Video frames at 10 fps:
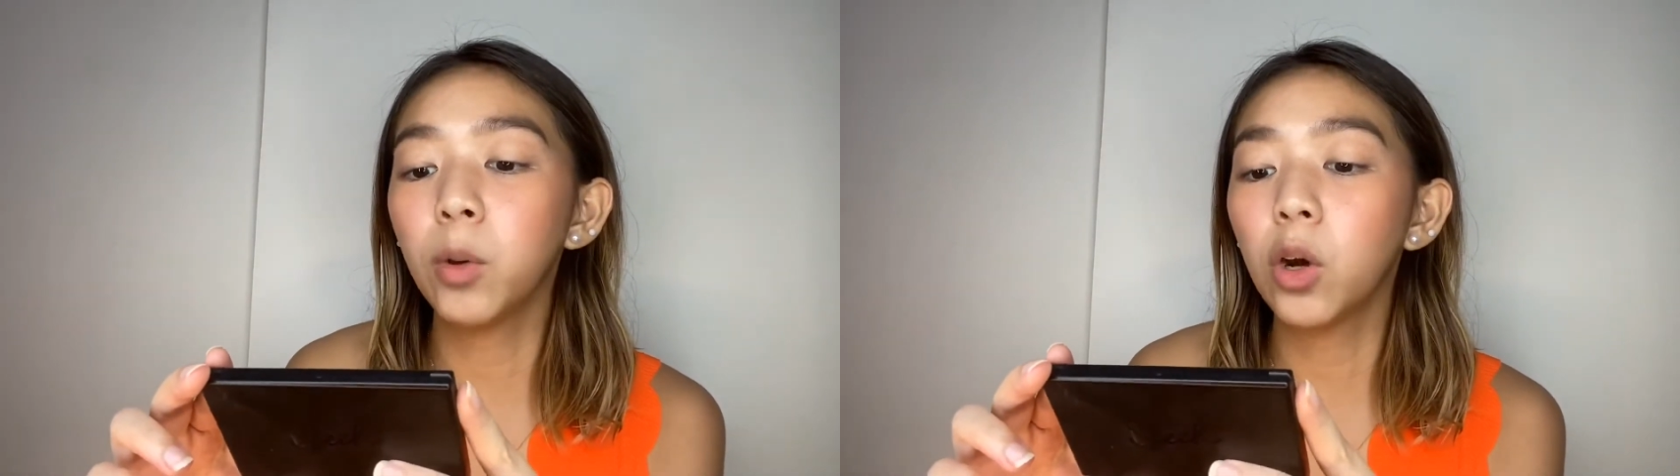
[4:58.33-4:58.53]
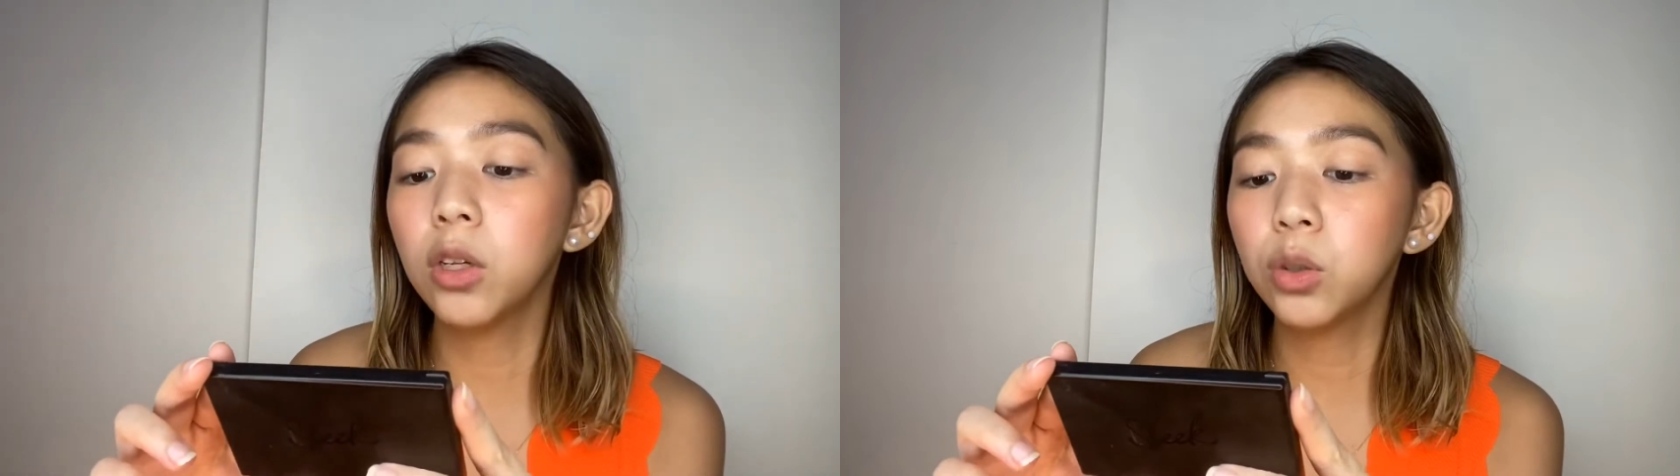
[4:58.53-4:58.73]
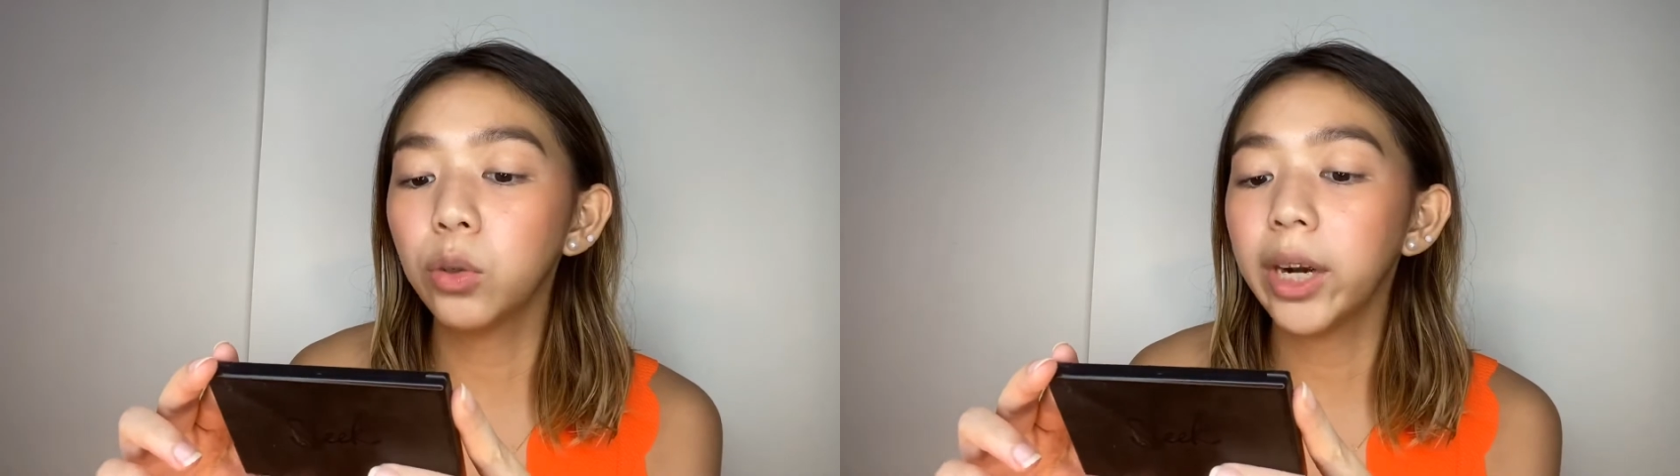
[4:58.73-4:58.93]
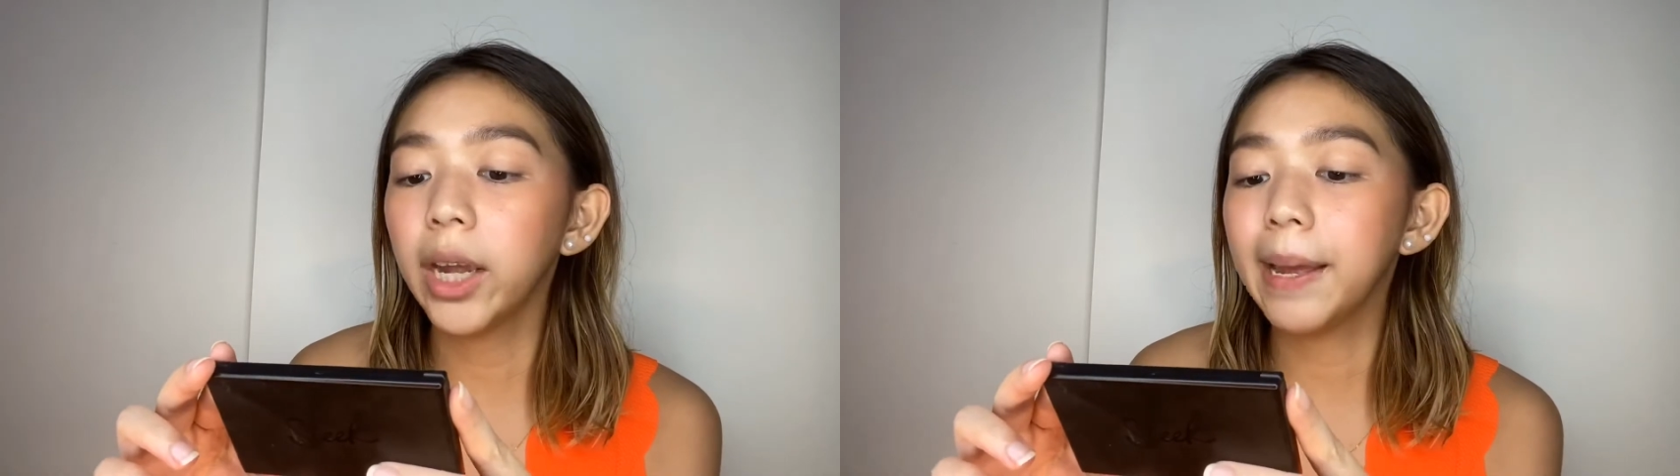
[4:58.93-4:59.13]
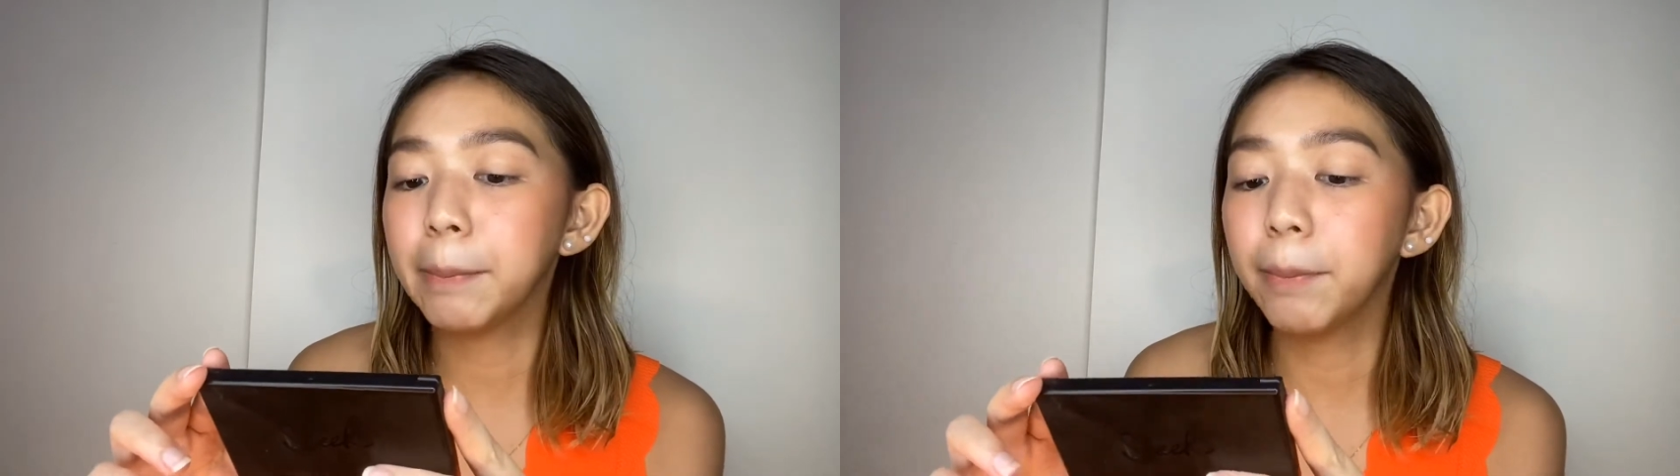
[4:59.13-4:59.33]
Contouring
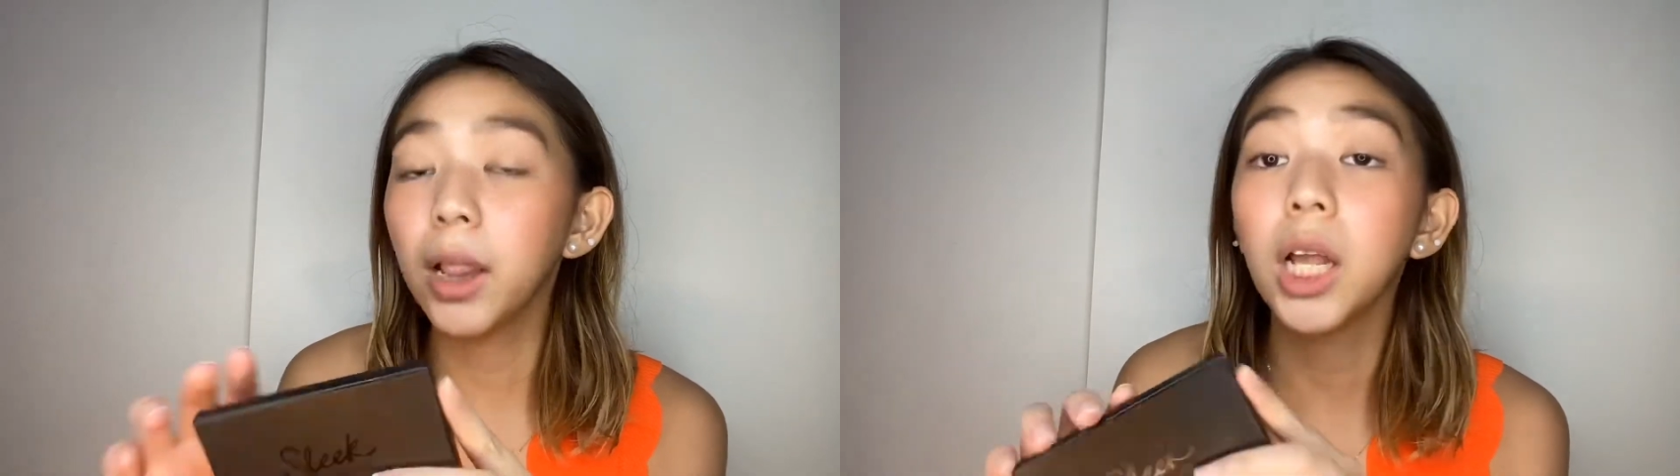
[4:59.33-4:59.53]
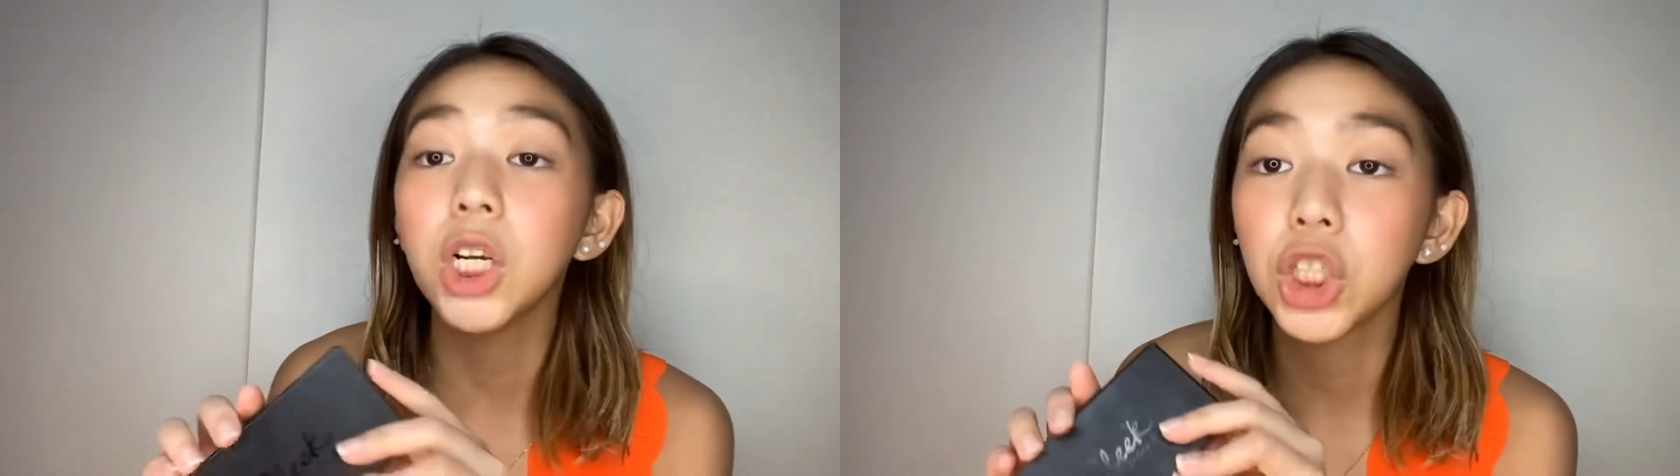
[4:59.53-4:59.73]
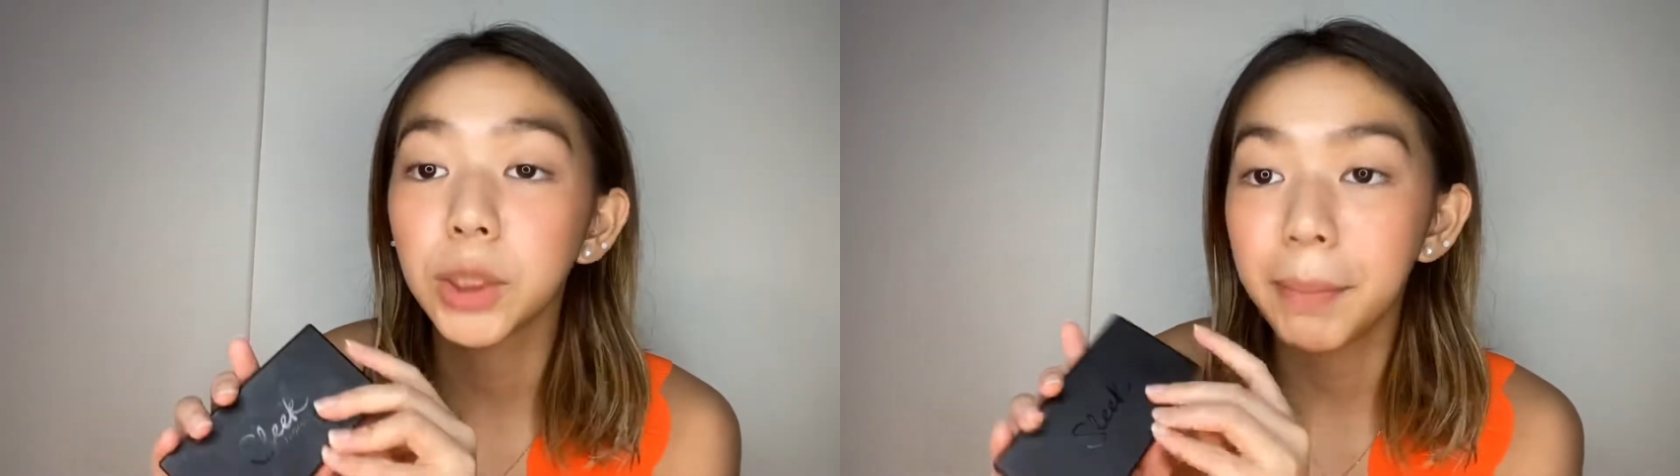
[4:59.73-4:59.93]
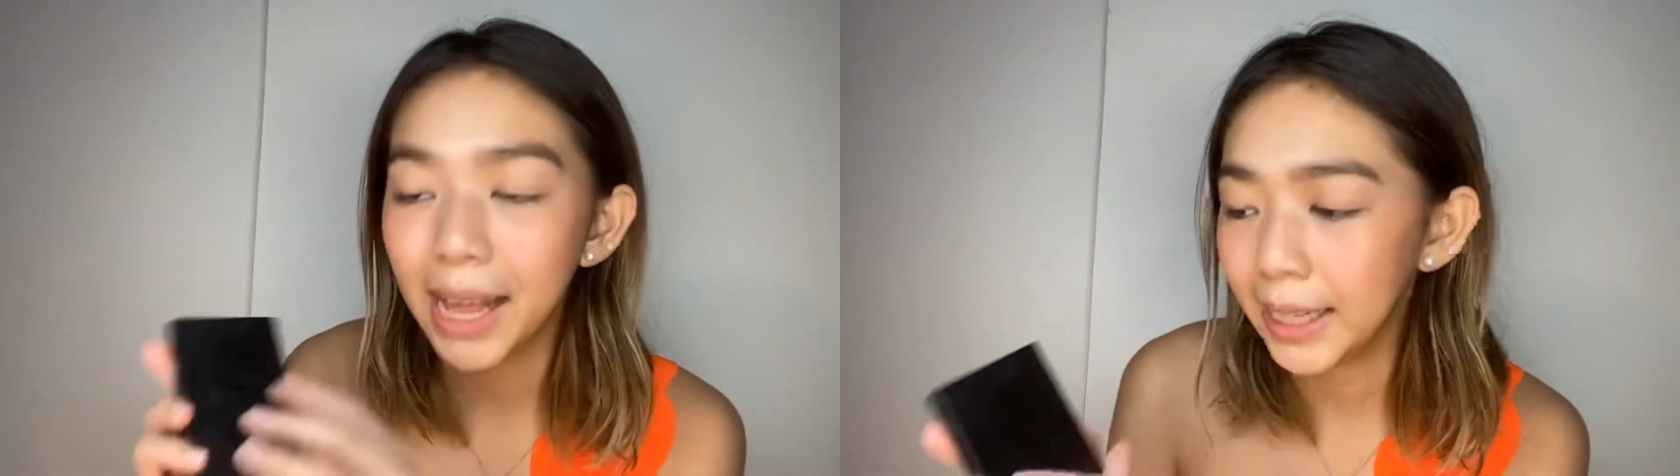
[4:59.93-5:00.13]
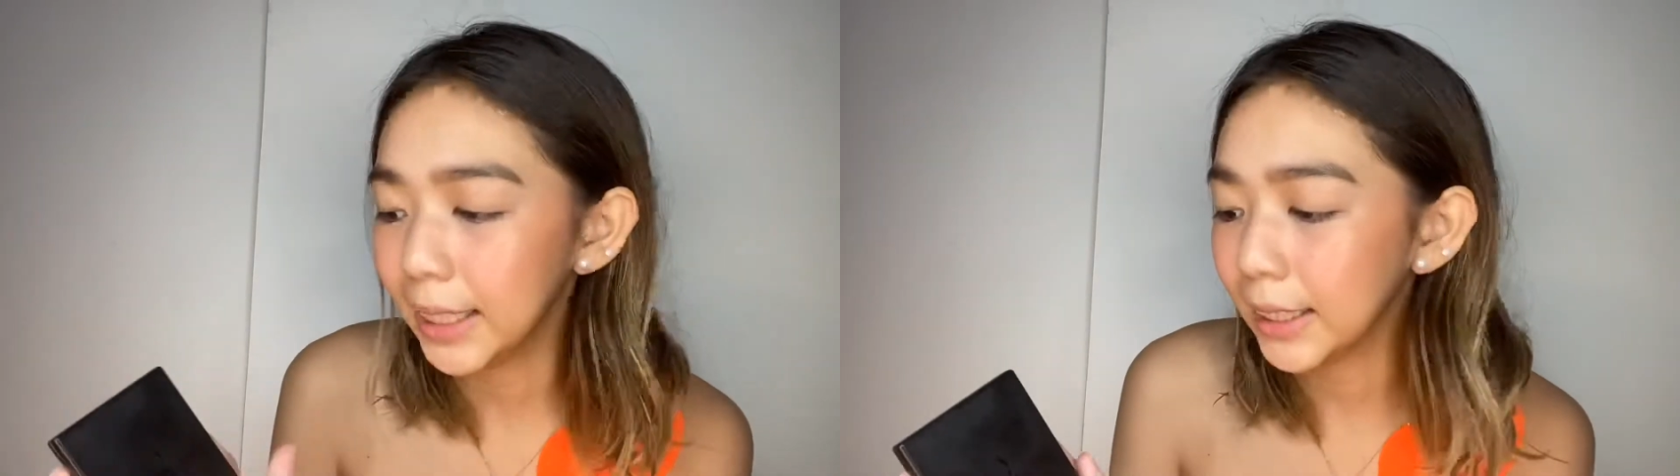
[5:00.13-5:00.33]
and Blush
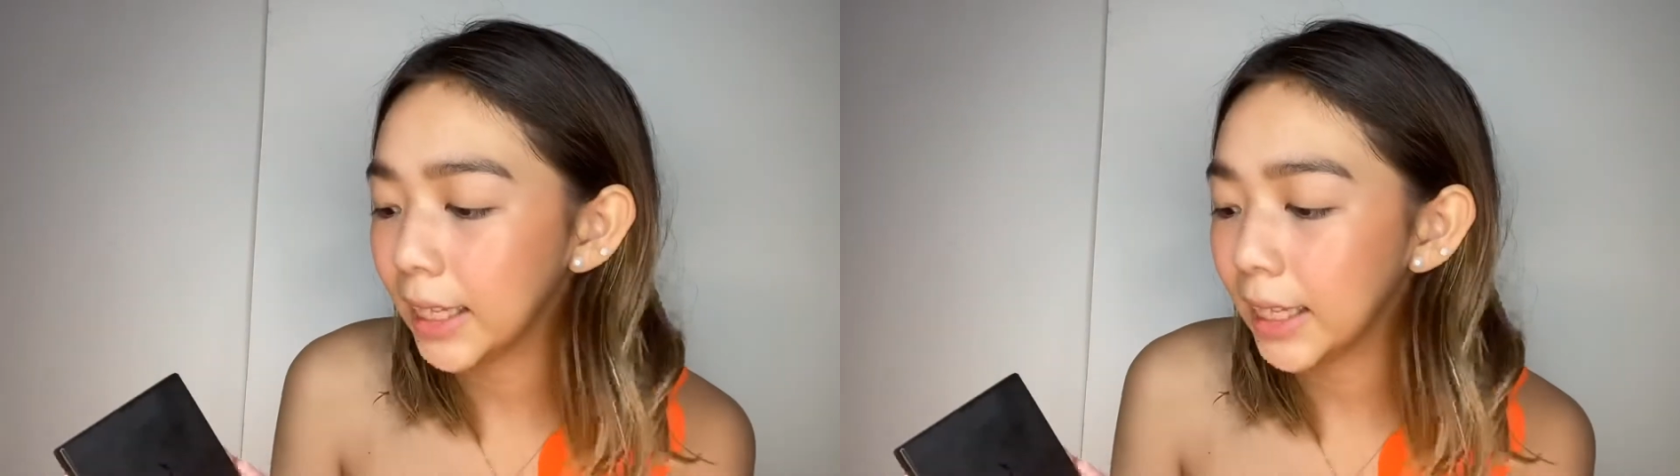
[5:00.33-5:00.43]
palette.